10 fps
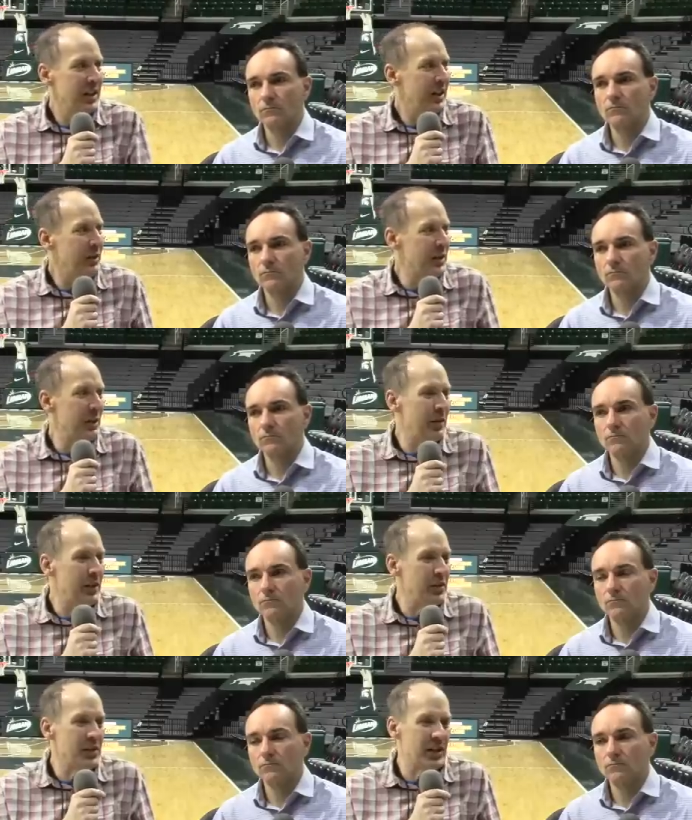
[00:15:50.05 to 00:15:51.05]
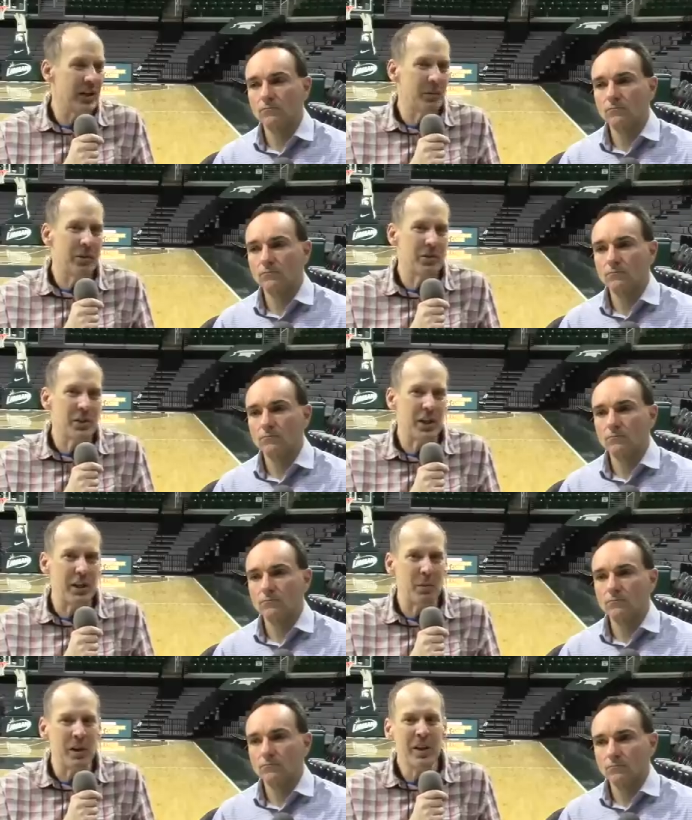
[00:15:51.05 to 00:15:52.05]
Speaker 1: He was able to use that element of his game.
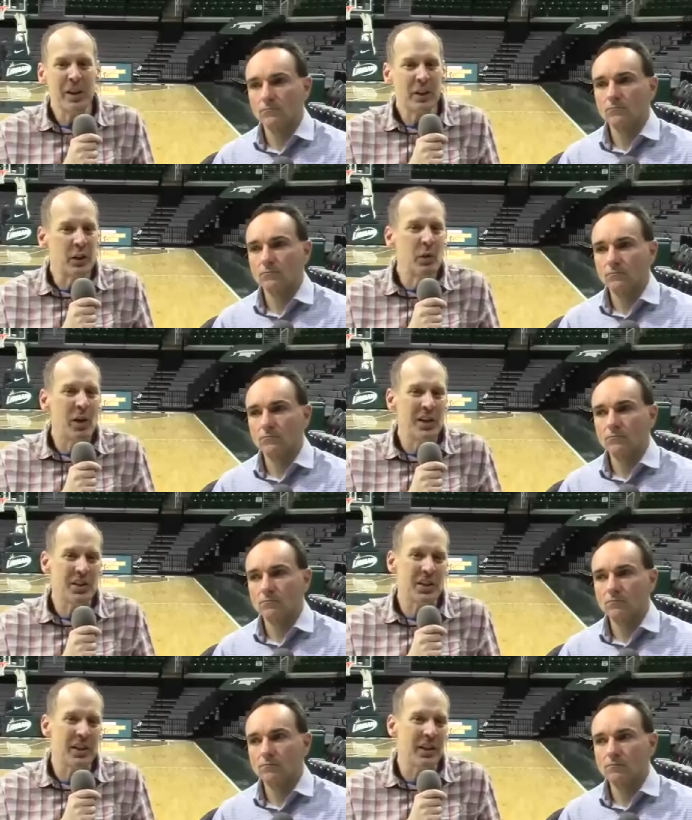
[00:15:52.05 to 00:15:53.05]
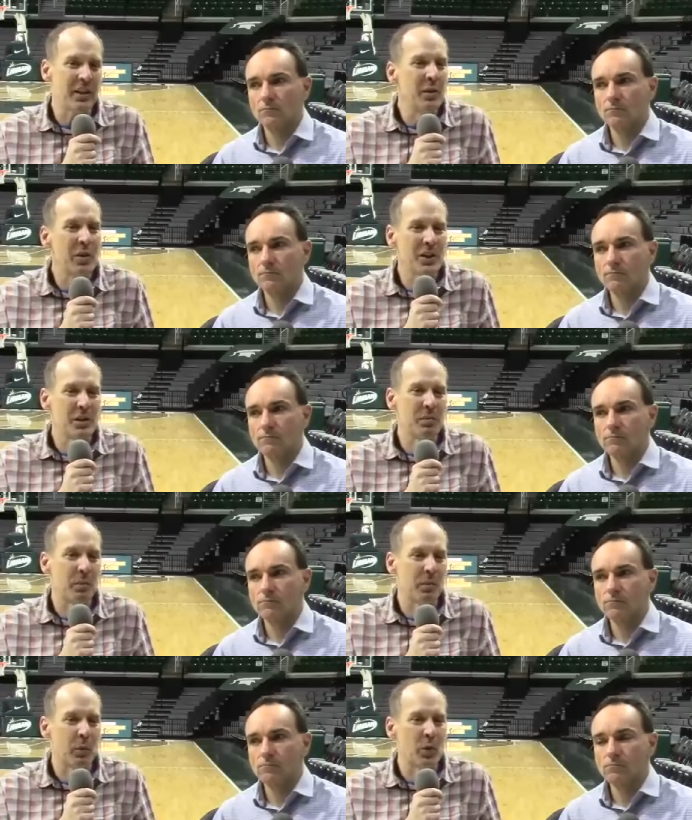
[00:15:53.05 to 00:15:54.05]
But the nuance thing, the nuance
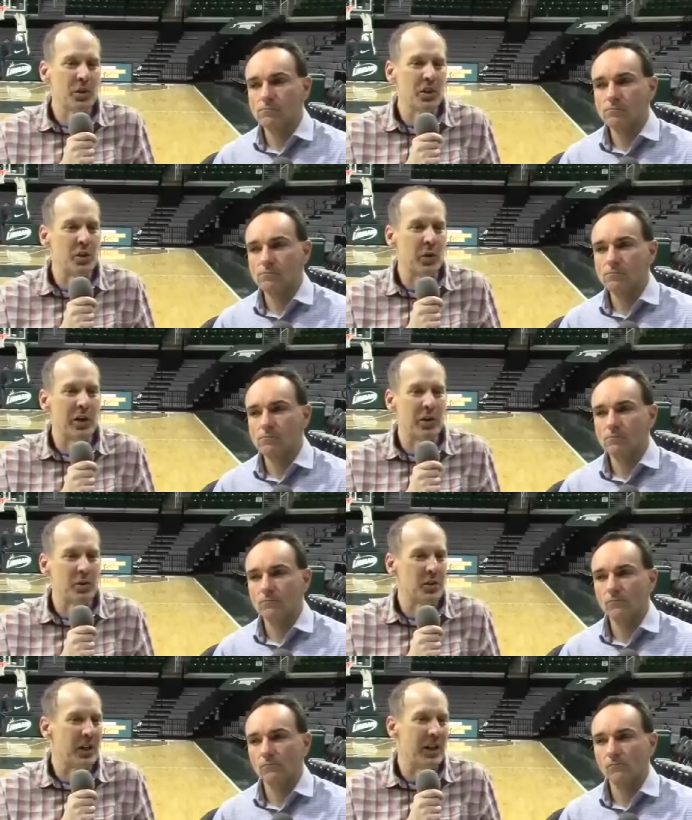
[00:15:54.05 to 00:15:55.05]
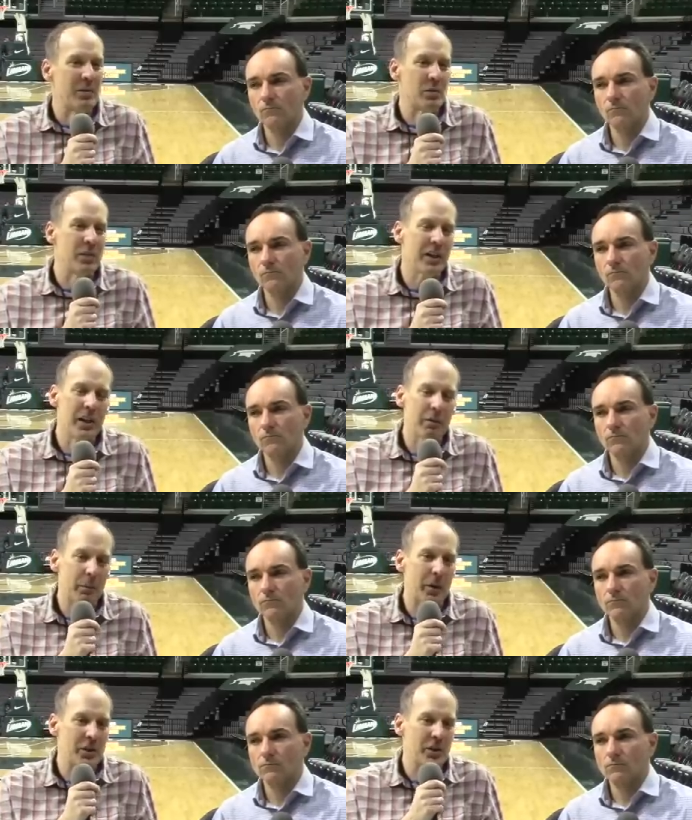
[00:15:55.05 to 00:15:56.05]
portion of Joey Hauser's game is what kind of
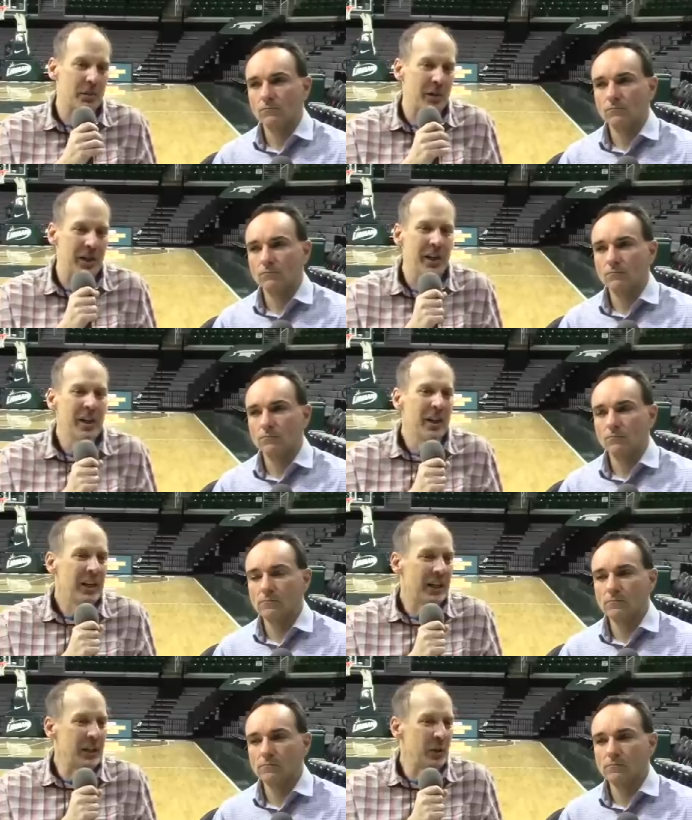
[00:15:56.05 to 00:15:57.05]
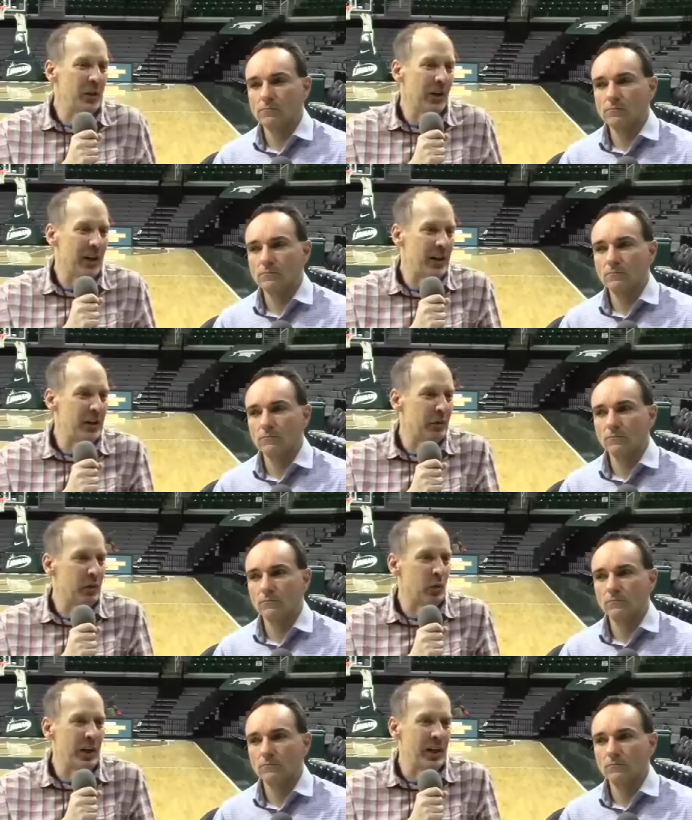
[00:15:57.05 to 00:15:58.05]
impresses me. He can do it in a lot of different
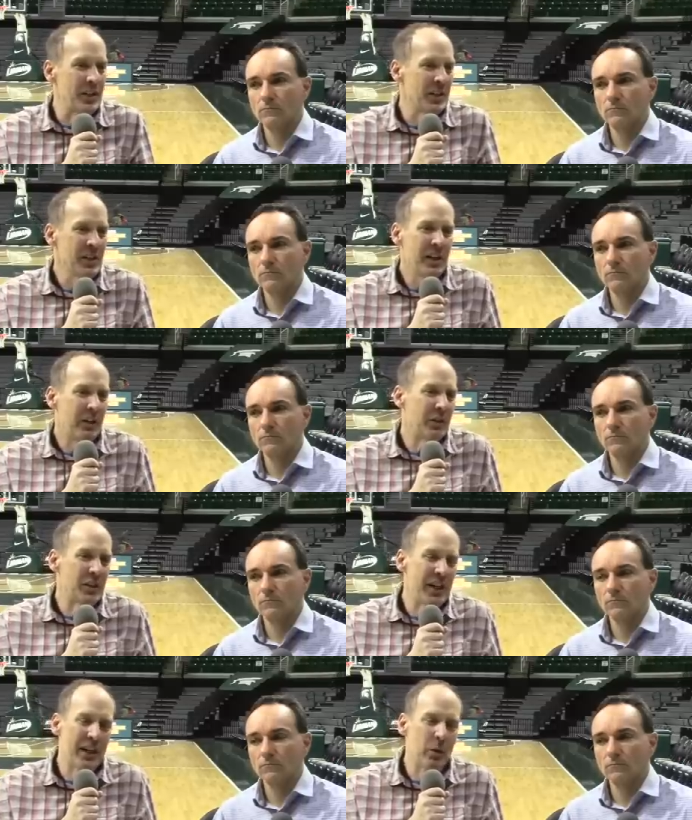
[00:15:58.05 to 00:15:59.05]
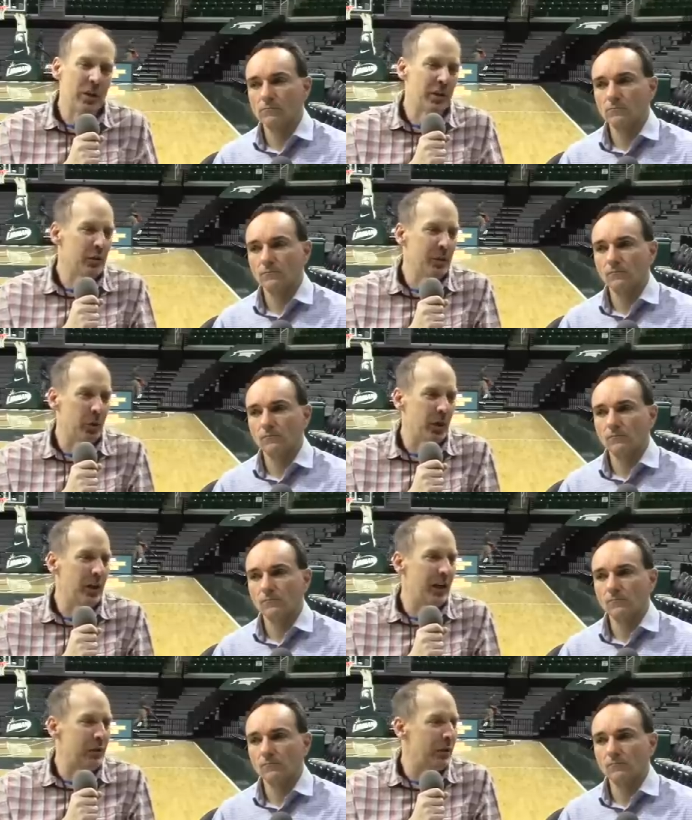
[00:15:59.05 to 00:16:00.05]
ways. If you're taking away the three-point
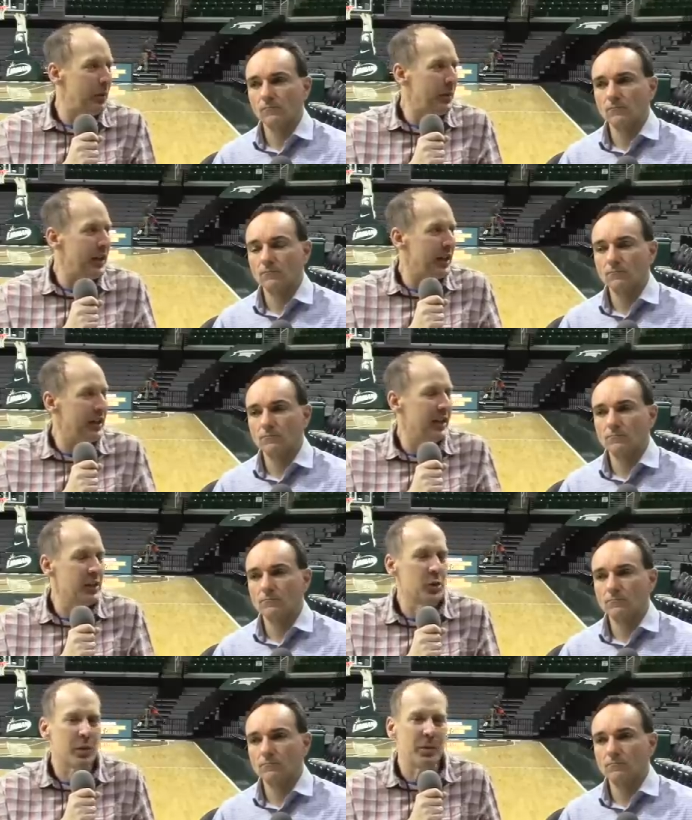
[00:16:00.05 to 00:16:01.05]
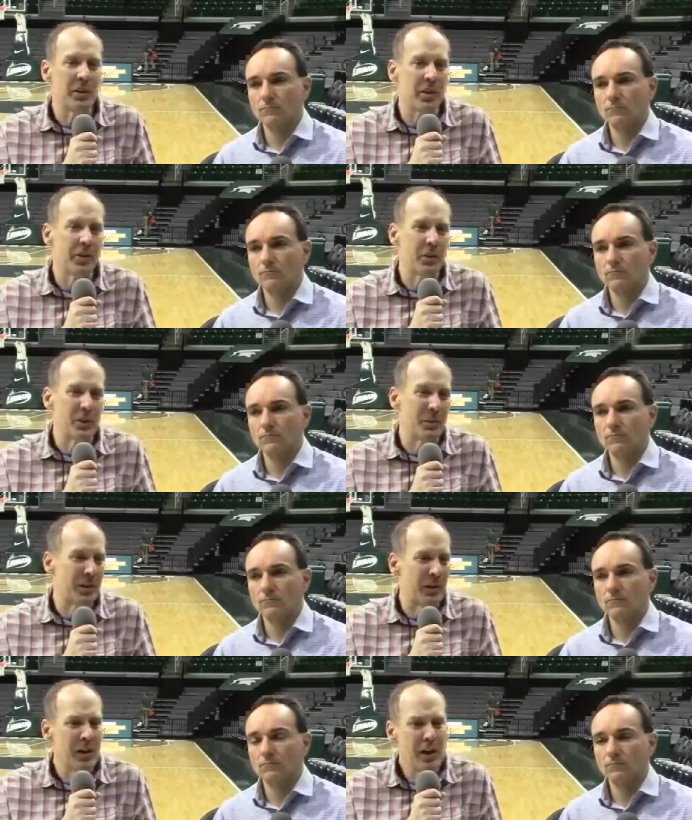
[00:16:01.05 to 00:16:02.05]
line from him, he can contribute in other ways. But the,
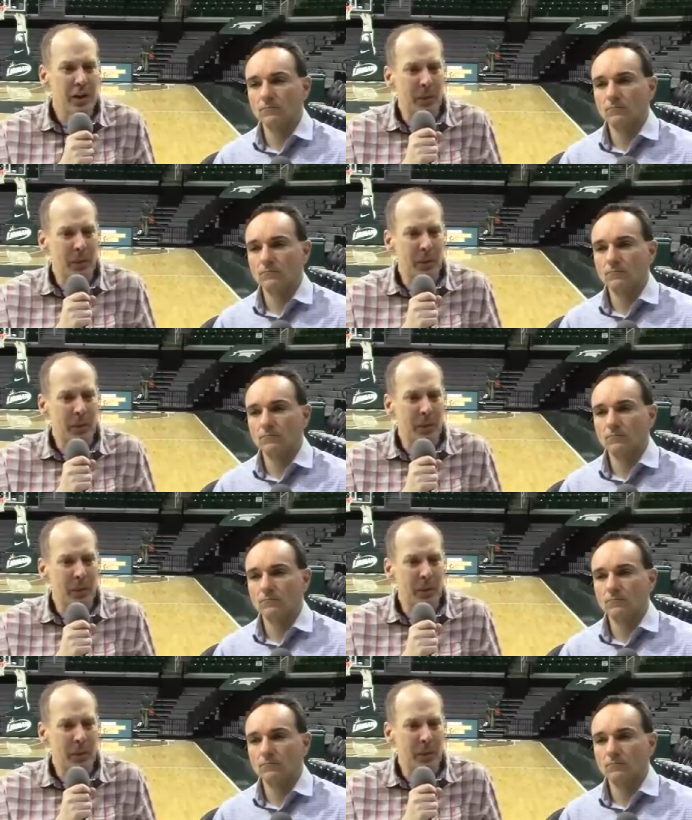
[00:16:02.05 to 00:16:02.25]
the